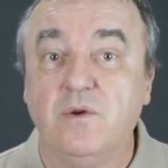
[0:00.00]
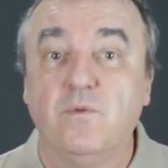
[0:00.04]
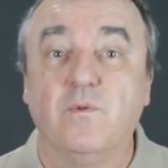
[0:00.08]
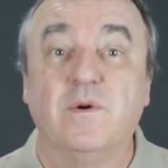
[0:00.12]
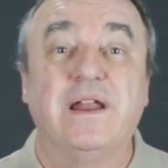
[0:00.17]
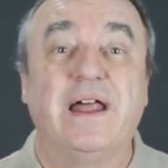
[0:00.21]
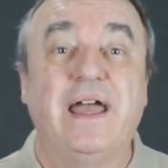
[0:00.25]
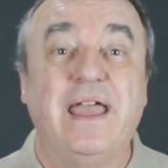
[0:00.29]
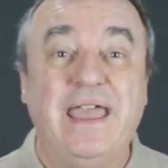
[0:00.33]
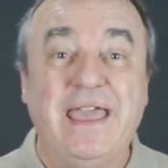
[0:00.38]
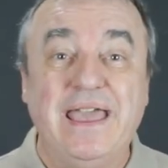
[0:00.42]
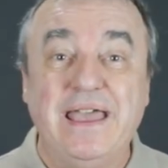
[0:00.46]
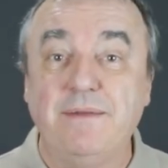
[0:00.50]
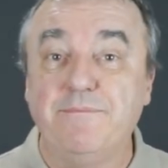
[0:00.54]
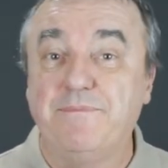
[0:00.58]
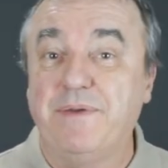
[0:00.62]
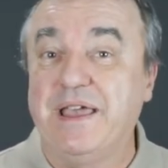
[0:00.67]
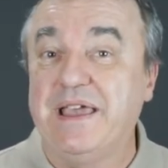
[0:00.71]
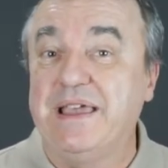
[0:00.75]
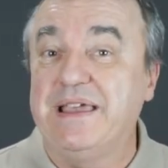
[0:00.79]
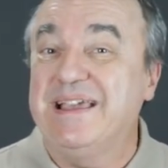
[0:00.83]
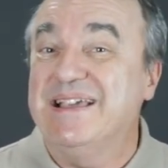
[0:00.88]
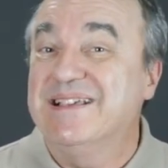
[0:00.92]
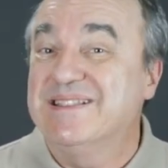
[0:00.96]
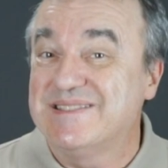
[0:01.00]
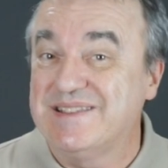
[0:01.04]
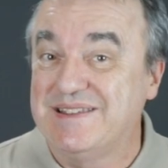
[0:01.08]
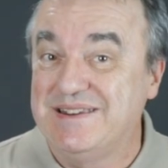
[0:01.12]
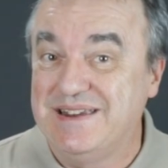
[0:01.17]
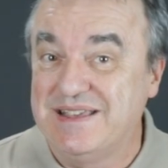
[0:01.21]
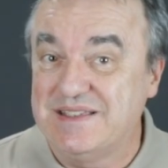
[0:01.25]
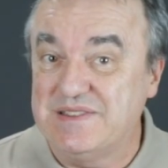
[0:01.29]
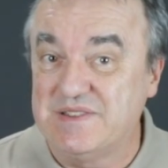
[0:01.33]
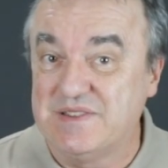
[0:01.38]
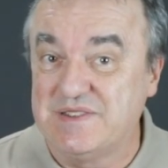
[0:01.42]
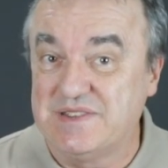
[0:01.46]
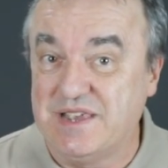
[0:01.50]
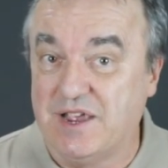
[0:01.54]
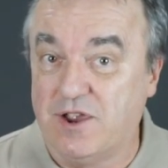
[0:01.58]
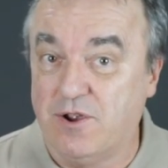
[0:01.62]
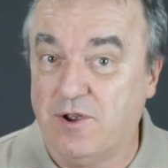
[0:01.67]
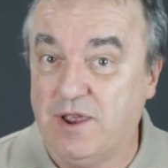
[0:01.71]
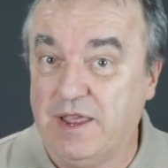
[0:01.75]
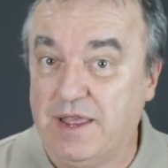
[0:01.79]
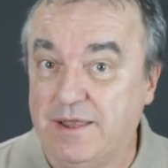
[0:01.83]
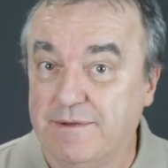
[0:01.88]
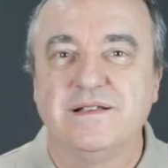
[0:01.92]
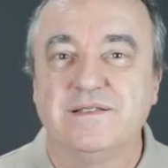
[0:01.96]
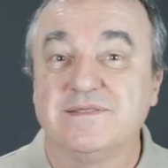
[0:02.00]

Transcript: when a hand pay isn't necessary.